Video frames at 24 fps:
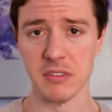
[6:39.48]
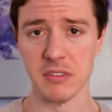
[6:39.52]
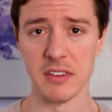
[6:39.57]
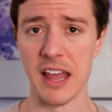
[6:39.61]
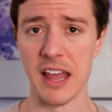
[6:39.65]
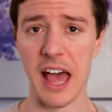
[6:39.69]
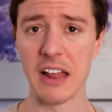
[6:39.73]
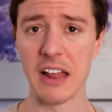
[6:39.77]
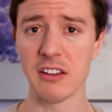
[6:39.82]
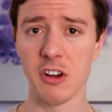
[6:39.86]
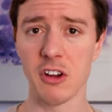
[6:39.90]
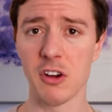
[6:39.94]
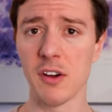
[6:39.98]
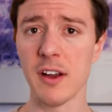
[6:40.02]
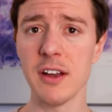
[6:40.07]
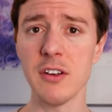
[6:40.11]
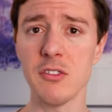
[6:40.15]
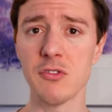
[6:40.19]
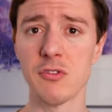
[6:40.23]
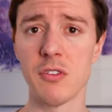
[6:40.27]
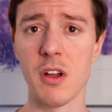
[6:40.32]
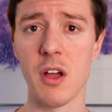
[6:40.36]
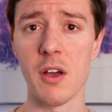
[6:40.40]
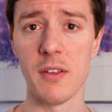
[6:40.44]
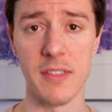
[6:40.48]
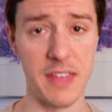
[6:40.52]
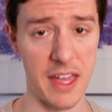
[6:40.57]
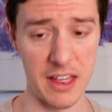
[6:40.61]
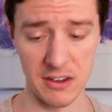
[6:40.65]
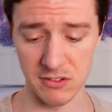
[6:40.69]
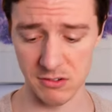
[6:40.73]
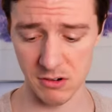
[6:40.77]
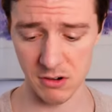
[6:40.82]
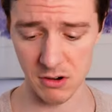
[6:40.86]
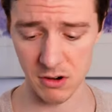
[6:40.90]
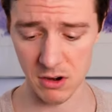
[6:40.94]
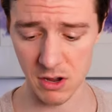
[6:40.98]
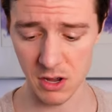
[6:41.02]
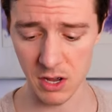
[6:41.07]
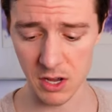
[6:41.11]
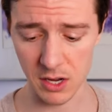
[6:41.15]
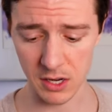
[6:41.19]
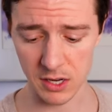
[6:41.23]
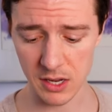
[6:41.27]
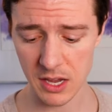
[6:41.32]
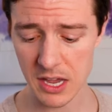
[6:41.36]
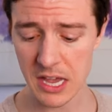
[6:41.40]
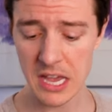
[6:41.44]
That's our intro, that's our
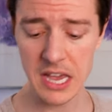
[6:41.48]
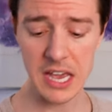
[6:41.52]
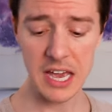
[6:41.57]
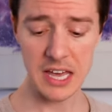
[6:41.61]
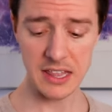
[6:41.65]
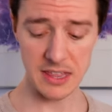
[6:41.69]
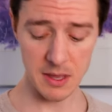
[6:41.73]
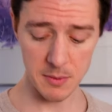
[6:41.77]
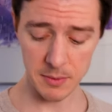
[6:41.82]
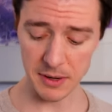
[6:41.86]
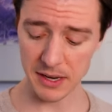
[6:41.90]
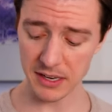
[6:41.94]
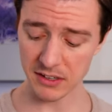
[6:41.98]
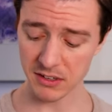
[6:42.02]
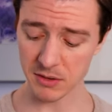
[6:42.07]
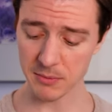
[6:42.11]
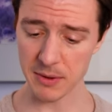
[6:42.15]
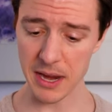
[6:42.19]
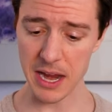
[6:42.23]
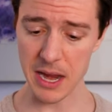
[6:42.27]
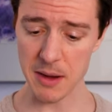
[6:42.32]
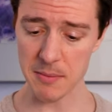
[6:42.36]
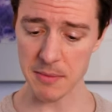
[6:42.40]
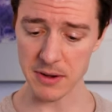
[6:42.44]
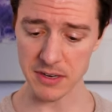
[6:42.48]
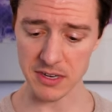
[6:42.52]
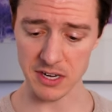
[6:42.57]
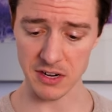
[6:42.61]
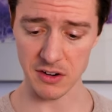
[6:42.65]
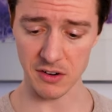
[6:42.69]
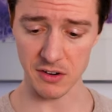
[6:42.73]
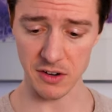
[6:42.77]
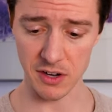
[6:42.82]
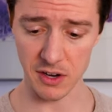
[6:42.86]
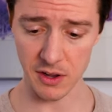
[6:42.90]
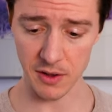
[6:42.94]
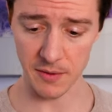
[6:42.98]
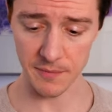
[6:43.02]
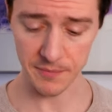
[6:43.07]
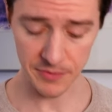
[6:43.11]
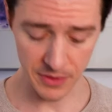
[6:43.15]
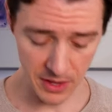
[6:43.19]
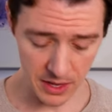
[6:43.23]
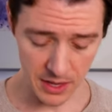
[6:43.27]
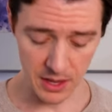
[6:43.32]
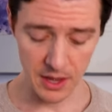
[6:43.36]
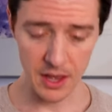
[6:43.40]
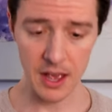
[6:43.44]
hook. And then we get some A material.
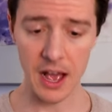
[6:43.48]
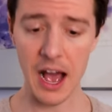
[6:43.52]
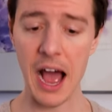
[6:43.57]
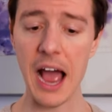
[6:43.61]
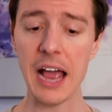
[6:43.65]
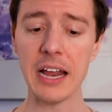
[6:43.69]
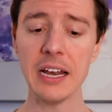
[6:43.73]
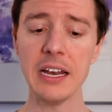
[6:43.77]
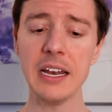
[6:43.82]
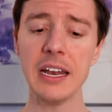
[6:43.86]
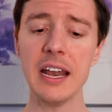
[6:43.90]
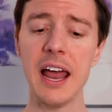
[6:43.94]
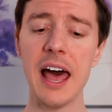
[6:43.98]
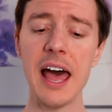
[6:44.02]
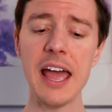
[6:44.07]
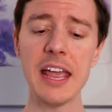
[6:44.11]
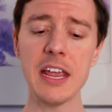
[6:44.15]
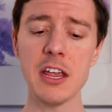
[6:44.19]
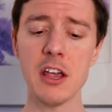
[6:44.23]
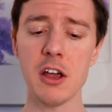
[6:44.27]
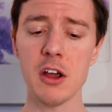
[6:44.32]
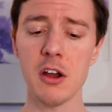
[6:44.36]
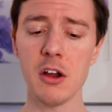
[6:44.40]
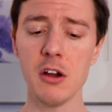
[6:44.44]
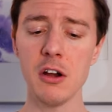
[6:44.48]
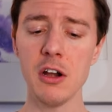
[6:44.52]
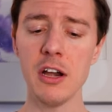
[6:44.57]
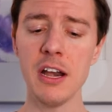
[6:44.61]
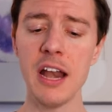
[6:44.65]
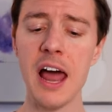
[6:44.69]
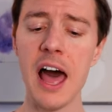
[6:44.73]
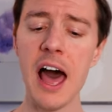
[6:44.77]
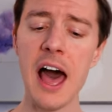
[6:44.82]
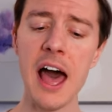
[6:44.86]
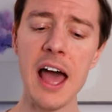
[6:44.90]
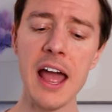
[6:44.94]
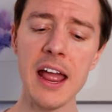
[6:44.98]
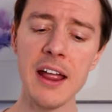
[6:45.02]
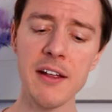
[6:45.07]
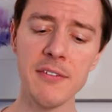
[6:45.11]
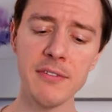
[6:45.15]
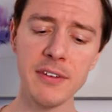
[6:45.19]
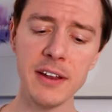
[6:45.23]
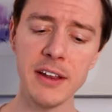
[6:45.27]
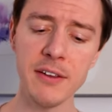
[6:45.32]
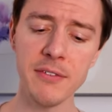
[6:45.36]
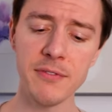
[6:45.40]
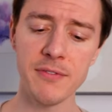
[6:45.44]
I like her
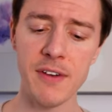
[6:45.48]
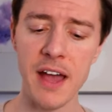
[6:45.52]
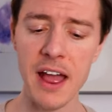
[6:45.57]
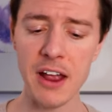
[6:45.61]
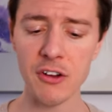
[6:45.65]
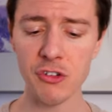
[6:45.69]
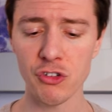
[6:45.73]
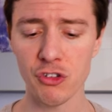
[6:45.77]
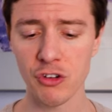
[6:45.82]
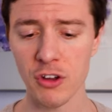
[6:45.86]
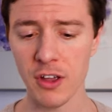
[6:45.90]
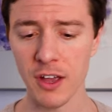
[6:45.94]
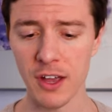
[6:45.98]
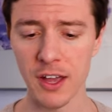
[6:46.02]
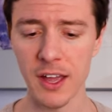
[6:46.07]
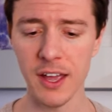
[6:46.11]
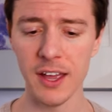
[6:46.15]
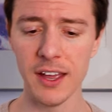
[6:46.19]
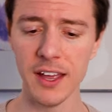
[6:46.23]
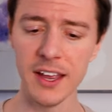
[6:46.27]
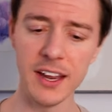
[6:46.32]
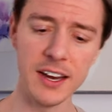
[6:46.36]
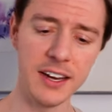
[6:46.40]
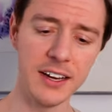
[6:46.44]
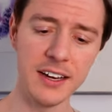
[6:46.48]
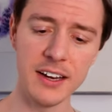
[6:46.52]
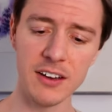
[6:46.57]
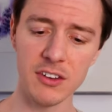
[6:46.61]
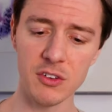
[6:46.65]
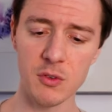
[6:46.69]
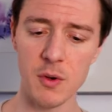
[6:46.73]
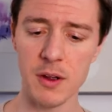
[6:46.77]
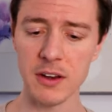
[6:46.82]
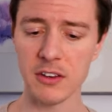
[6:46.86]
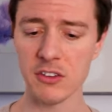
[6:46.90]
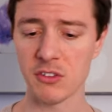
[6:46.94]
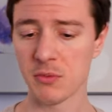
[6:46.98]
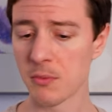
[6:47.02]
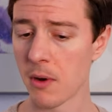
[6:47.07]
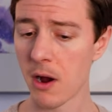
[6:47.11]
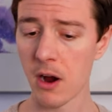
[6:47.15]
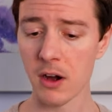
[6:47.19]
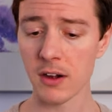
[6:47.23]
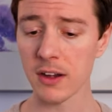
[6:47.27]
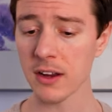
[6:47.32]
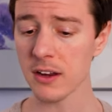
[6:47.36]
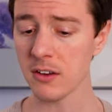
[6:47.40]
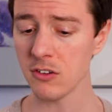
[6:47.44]
lively fashion, it's quite
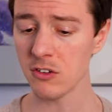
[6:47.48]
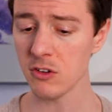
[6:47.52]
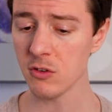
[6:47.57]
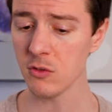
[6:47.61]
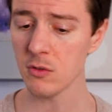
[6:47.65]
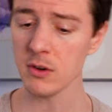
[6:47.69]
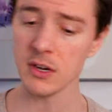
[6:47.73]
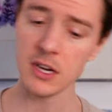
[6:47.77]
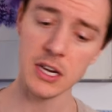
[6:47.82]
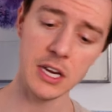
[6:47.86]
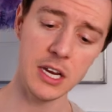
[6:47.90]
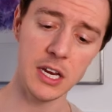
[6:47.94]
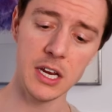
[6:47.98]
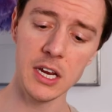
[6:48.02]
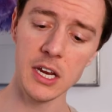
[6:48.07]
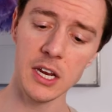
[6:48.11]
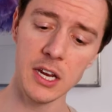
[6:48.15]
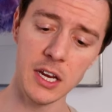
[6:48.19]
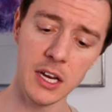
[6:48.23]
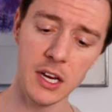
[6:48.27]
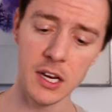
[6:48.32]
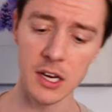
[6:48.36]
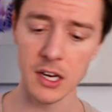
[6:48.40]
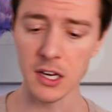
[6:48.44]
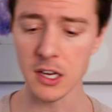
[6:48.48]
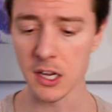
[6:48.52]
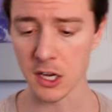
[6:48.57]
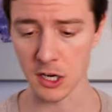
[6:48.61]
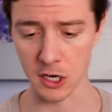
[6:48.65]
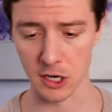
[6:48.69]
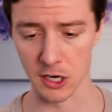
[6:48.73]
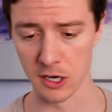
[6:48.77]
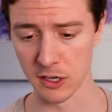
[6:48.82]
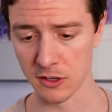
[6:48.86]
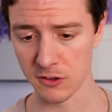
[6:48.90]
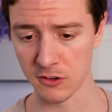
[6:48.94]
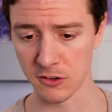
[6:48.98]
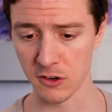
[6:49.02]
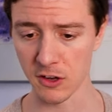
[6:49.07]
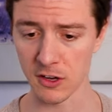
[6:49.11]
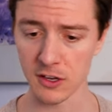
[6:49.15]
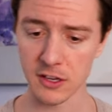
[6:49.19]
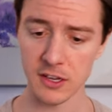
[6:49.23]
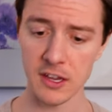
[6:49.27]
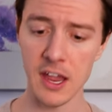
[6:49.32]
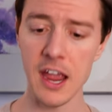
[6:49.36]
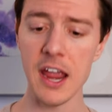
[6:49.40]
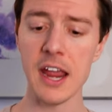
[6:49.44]
smart, it's unique. It's a
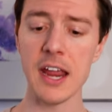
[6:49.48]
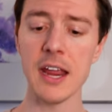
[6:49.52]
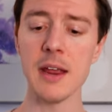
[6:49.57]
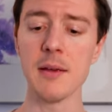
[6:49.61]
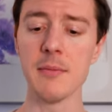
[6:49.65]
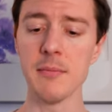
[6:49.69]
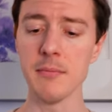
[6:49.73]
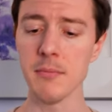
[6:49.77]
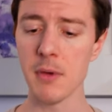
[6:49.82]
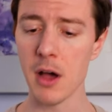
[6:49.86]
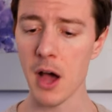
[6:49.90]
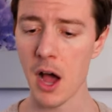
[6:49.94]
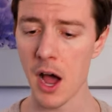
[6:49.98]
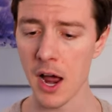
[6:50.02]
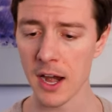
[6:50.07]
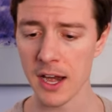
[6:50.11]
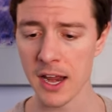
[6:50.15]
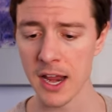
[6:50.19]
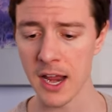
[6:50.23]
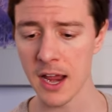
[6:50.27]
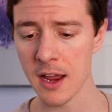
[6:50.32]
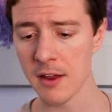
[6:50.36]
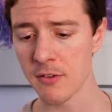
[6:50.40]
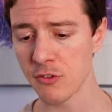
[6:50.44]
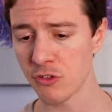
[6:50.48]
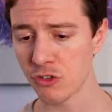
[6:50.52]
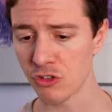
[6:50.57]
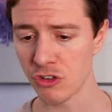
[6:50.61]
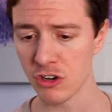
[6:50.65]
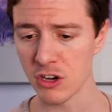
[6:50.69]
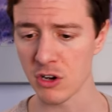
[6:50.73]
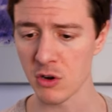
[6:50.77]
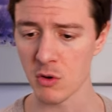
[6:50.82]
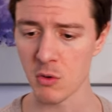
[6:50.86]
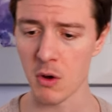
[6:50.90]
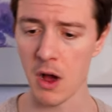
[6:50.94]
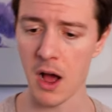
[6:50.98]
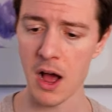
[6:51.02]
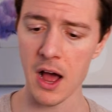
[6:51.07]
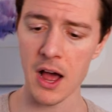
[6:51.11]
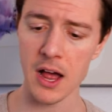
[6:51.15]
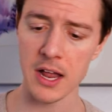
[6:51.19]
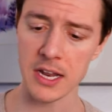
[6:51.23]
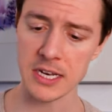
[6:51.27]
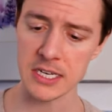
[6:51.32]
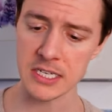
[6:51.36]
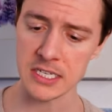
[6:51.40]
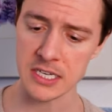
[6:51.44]
game, but if she
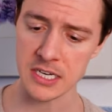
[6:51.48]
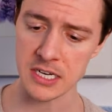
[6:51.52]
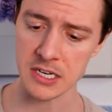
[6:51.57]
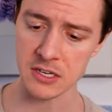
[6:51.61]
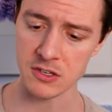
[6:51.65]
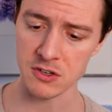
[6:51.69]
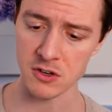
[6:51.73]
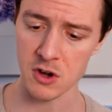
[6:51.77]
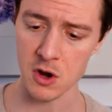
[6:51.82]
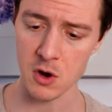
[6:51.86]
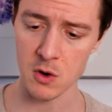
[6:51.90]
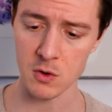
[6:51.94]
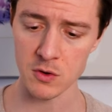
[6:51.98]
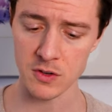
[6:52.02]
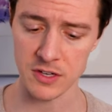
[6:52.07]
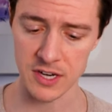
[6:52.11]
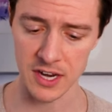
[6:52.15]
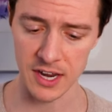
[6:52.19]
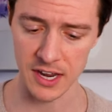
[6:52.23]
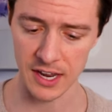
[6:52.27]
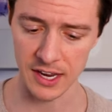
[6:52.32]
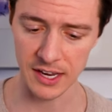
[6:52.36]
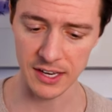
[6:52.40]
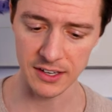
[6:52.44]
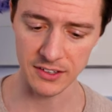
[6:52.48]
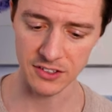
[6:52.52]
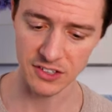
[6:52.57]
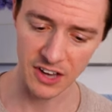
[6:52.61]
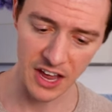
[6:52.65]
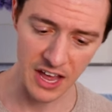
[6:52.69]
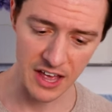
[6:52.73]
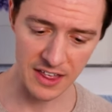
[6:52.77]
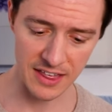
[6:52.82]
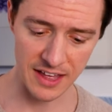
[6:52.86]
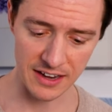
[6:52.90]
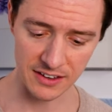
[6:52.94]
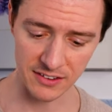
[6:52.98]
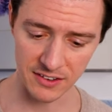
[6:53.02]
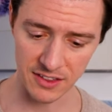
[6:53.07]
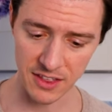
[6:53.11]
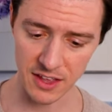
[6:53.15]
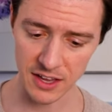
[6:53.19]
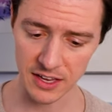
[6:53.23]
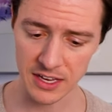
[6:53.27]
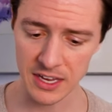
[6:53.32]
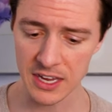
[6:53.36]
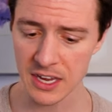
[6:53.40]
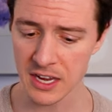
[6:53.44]
wants his notice, that's
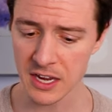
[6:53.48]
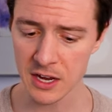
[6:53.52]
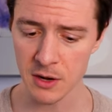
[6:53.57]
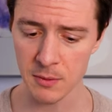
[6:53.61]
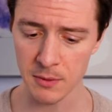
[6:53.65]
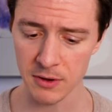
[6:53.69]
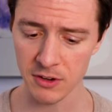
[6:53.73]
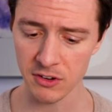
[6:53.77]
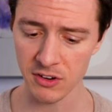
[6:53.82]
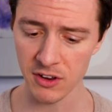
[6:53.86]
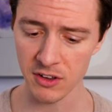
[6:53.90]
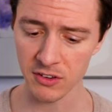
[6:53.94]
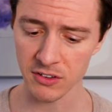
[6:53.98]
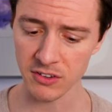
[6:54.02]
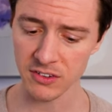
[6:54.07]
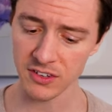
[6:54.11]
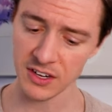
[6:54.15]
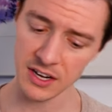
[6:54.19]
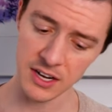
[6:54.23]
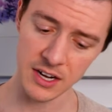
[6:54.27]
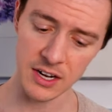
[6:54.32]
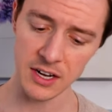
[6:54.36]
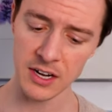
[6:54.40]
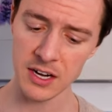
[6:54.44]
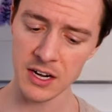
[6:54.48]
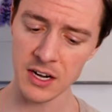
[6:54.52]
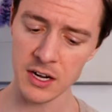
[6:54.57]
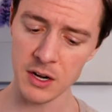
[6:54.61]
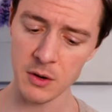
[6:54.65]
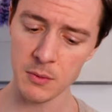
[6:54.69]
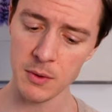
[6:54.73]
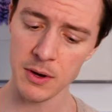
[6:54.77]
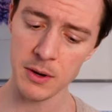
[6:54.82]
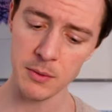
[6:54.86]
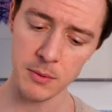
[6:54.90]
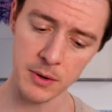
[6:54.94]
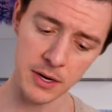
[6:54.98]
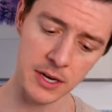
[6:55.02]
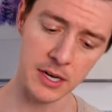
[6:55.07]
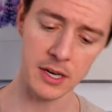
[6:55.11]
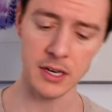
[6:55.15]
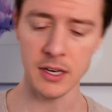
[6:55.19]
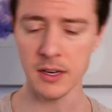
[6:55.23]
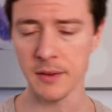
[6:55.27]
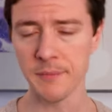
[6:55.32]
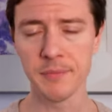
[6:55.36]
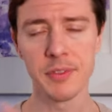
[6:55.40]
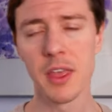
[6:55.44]
the key we shall see, wee
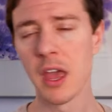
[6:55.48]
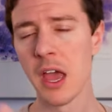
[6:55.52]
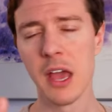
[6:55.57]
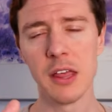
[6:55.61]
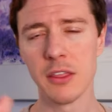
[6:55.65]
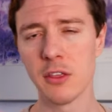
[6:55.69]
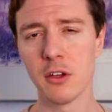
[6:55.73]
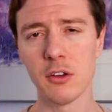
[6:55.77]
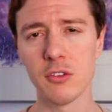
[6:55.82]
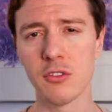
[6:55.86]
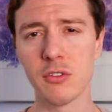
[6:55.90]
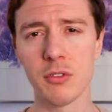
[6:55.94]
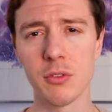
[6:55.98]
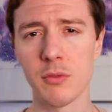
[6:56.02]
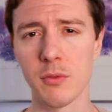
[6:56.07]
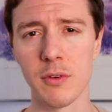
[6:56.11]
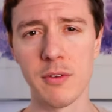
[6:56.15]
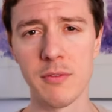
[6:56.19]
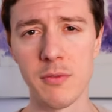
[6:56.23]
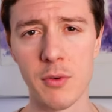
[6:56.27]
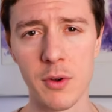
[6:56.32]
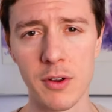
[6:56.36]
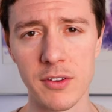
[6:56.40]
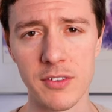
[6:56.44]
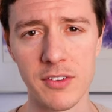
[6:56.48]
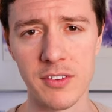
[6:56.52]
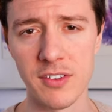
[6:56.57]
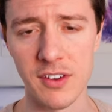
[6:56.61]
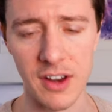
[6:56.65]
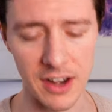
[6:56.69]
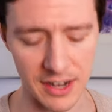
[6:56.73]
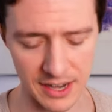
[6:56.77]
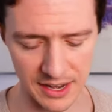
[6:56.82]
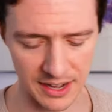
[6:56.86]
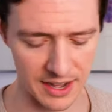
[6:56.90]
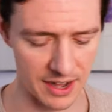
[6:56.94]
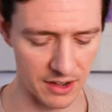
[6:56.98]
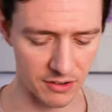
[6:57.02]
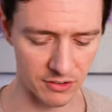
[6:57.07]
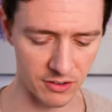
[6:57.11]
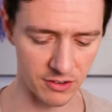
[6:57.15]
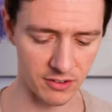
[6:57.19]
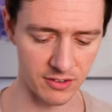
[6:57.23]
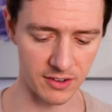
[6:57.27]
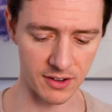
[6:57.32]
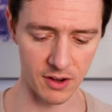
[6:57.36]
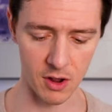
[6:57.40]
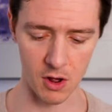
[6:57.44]
wee. There's three voices here, I can't
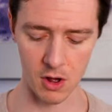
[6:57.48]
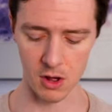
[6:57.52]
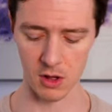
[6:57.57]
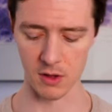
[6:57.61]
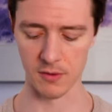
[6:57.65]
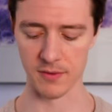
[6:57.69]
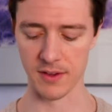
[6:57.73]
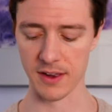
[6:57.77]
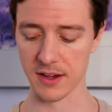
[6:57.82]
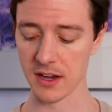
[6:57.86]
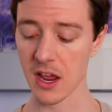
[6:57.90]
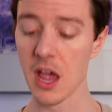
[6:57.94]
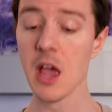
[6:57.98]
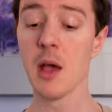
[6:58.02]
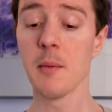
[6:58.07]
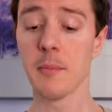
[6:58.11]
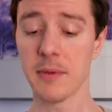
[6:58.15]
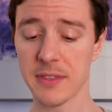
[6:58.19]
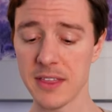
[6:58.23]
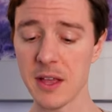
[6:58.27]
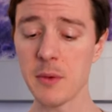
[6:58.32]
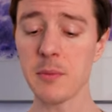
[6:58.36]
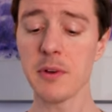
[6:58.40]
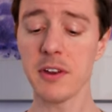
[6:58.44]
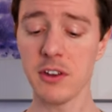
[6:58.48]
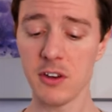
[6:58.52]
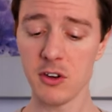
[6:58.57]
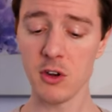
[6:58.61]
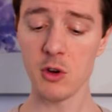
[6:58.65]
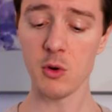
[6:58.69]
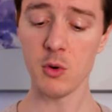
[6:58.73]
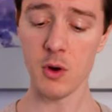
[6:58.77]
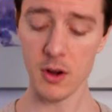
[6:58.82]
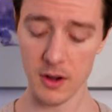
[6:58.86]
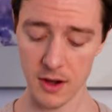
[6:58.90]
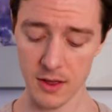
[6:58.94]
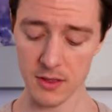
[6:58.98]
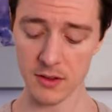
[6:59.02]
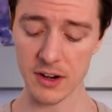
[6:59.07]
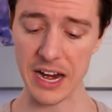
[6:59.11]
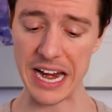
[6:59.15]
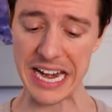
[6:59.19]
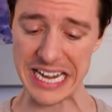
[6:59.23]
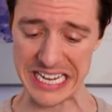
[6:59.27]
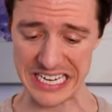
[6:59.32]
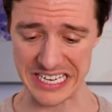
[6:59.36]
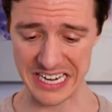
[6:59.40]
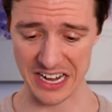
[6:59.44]
actually sing all of it. But then we need to do another
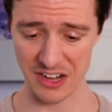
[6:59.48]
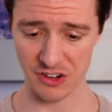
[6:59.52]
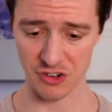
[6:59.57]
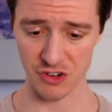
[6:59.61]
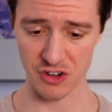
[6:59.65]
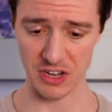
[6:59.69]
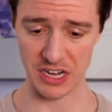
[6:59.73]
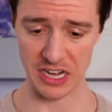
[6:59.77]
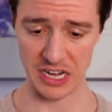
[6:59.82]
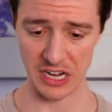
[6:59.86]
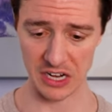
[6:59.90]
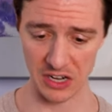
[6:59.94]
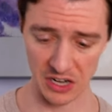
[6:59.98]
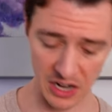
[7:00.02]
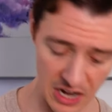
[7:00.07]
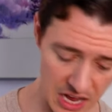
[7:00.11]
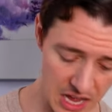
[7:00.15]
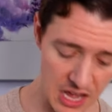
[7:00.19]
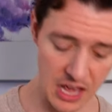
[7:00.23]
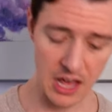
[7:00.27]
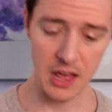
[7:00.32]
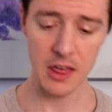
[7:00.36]
A section here.